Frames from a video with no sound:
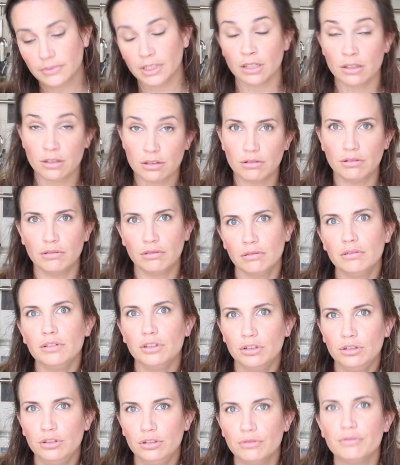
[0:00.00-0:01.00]
So
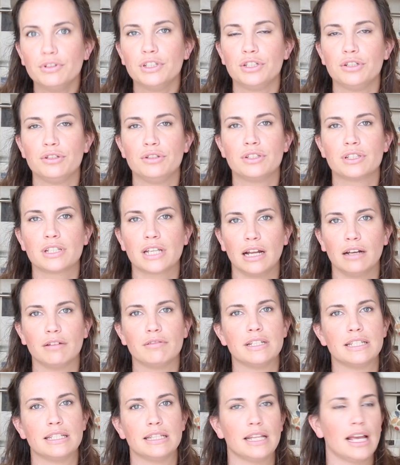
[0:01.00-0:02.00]
you reduce
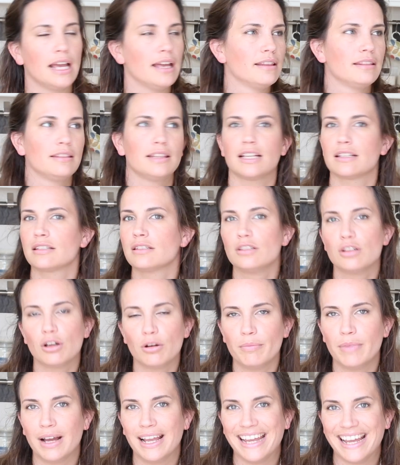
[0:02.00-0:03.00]
calories in there. That's
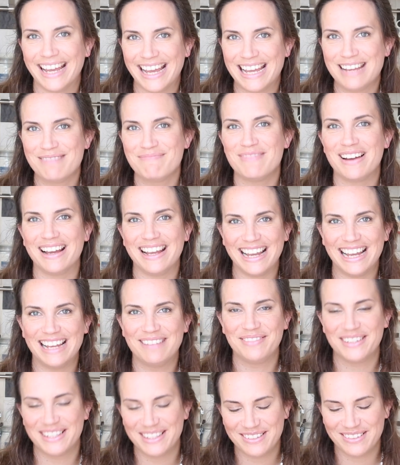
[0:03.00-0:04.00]
not my aim. My
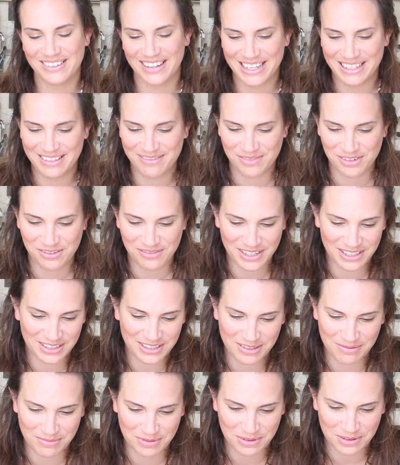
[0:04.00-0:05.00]
aim is to add more
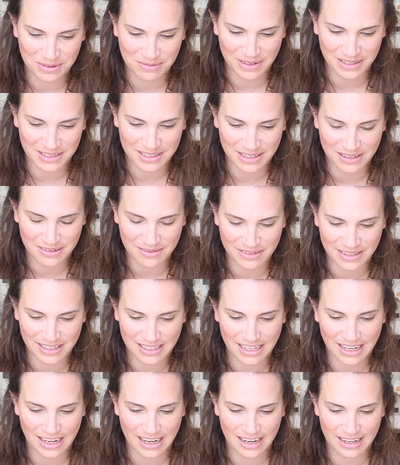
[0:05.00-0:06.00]
vegetables to my
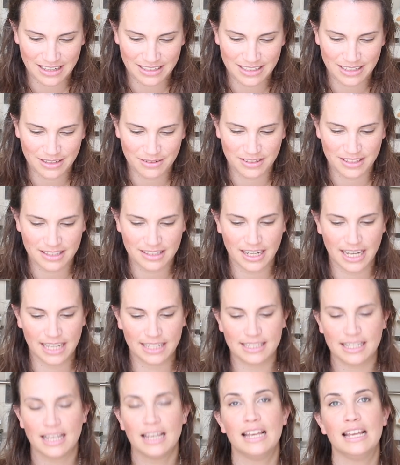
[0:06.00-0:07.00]
children's
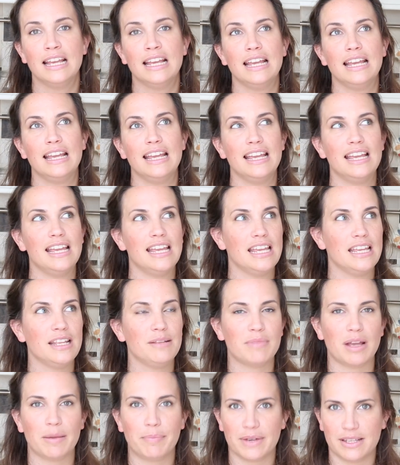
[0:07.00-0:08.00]
diet.
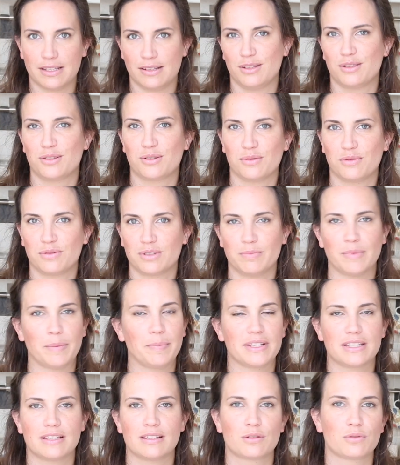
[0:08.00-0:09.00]
In my pasta sauce
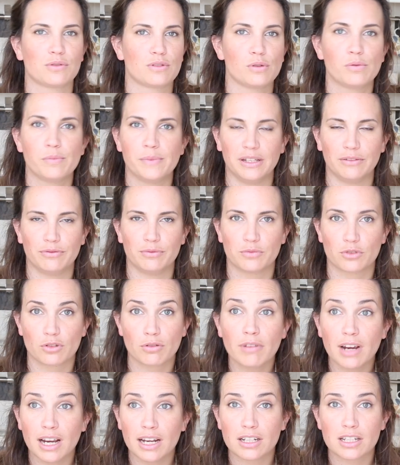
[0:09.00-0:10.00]
is all made from
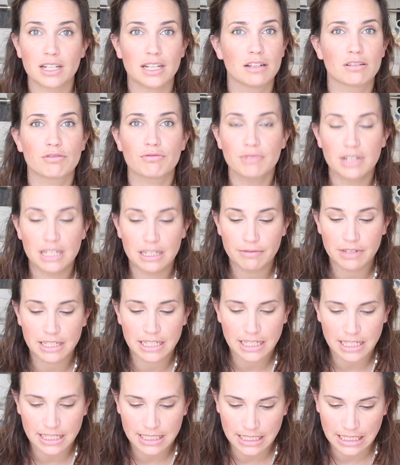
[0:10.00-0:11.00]
scratch, and it's really, really
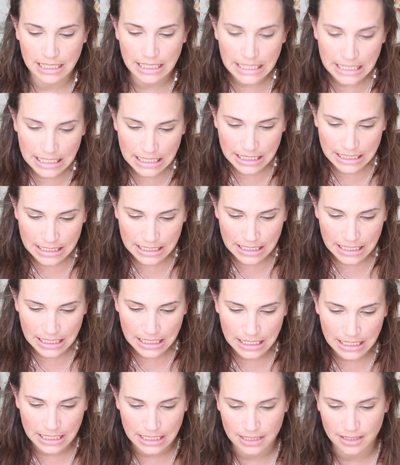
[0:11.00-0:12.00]
nice and
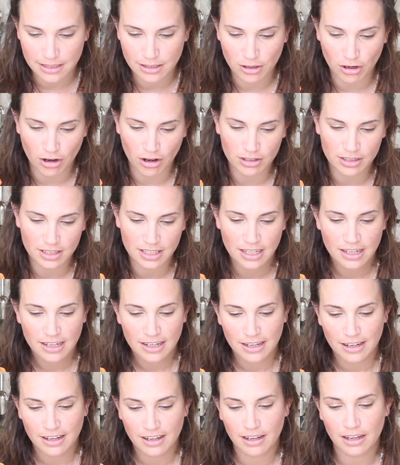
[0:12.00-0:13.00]
easy. It's got
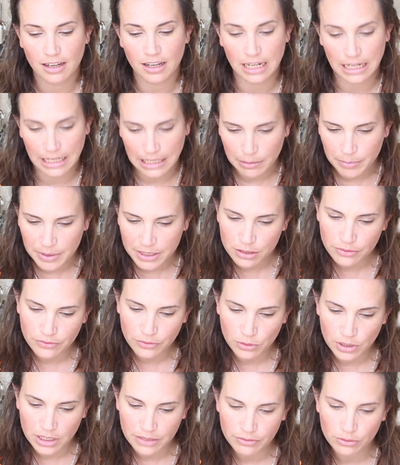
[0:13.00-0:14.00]
a little bit of
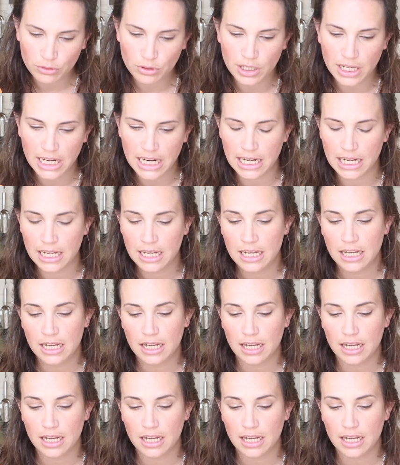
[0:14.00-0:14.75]
olive oil,